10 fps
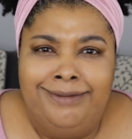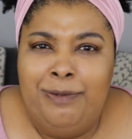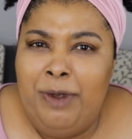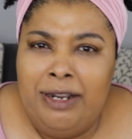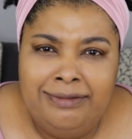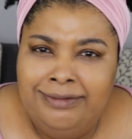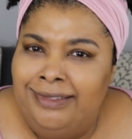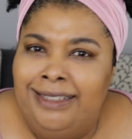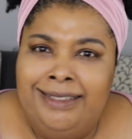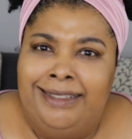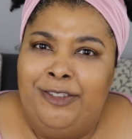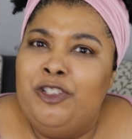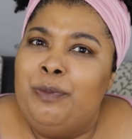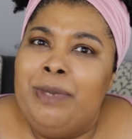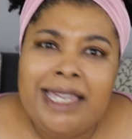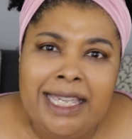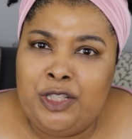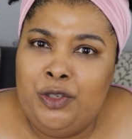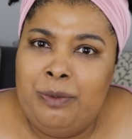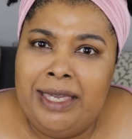come on, they're
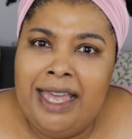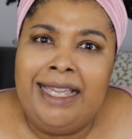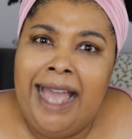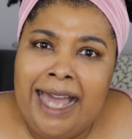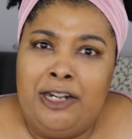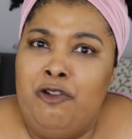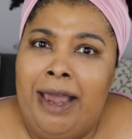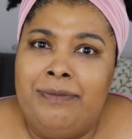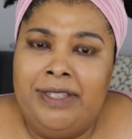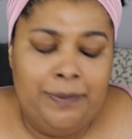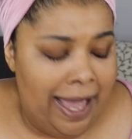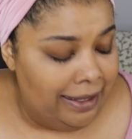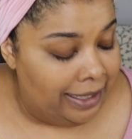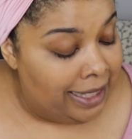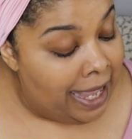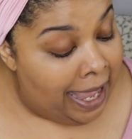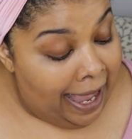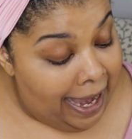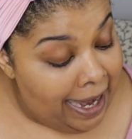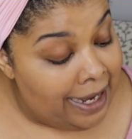speaking to me. I gotta grab this palette.
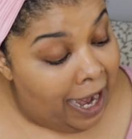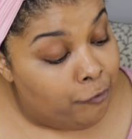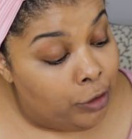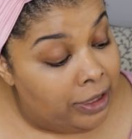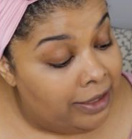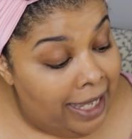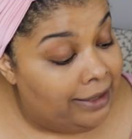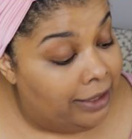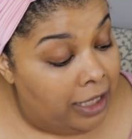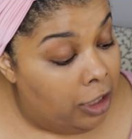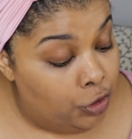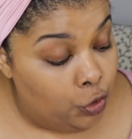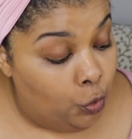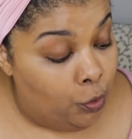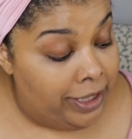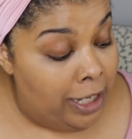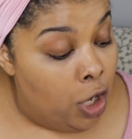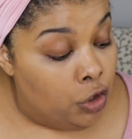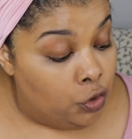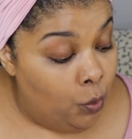And I really like the color story.
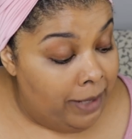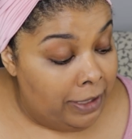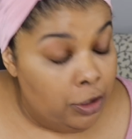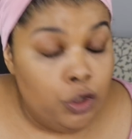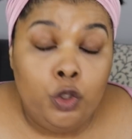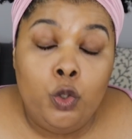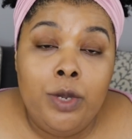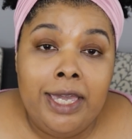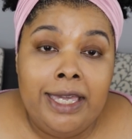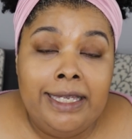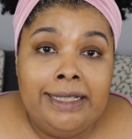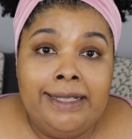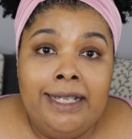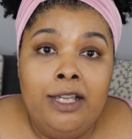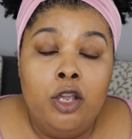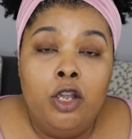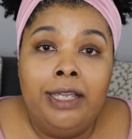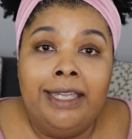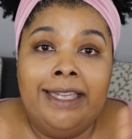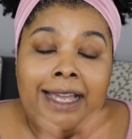So what I'm gonna do is
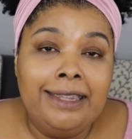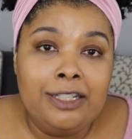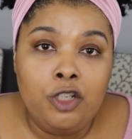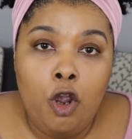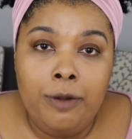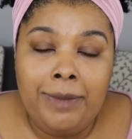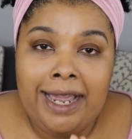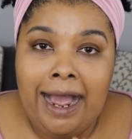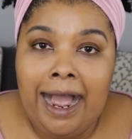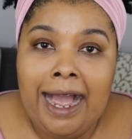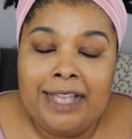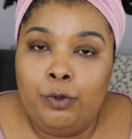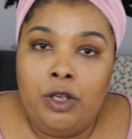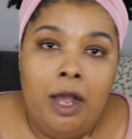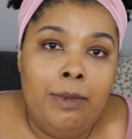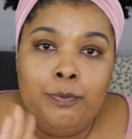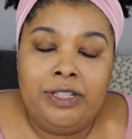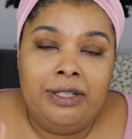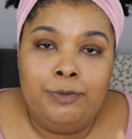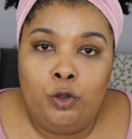get this on my eyes, we'll come up
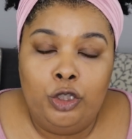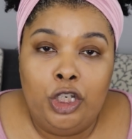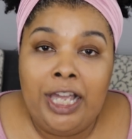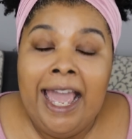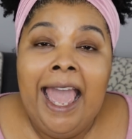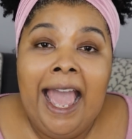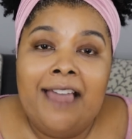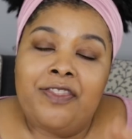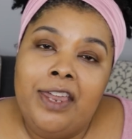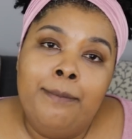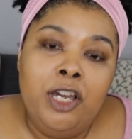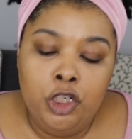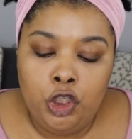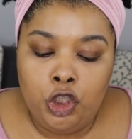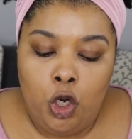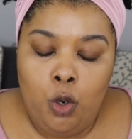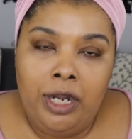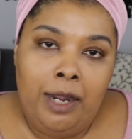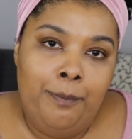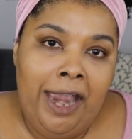with some sort of look, and then I'm gonna show
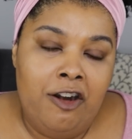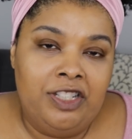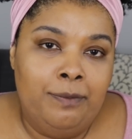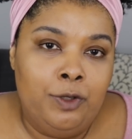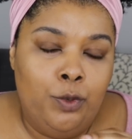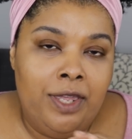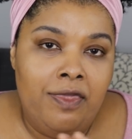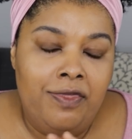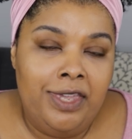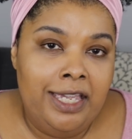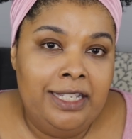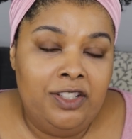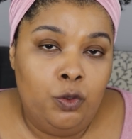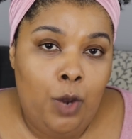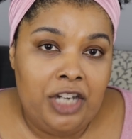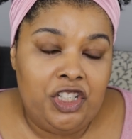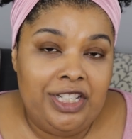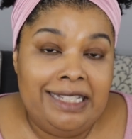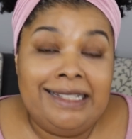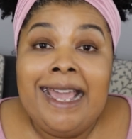a comparison between these
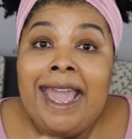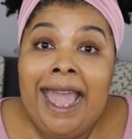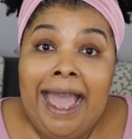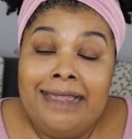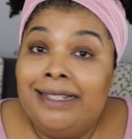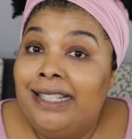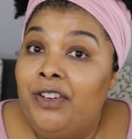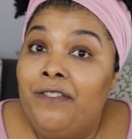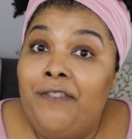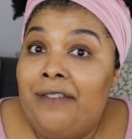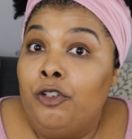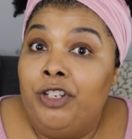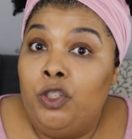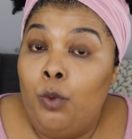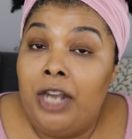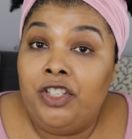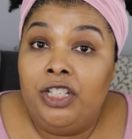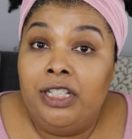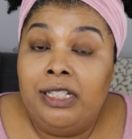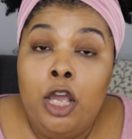swatches and the seventy-five degree
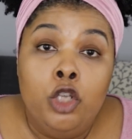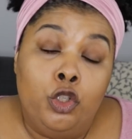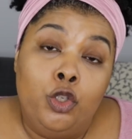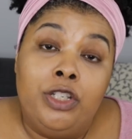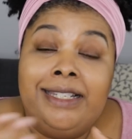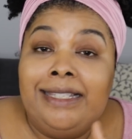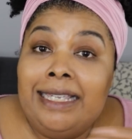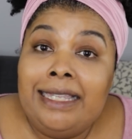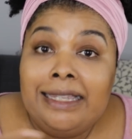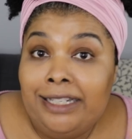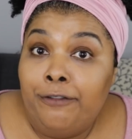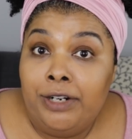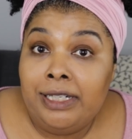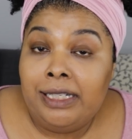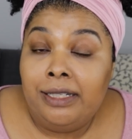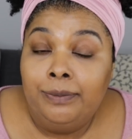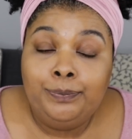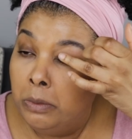swatches so you can see the difference.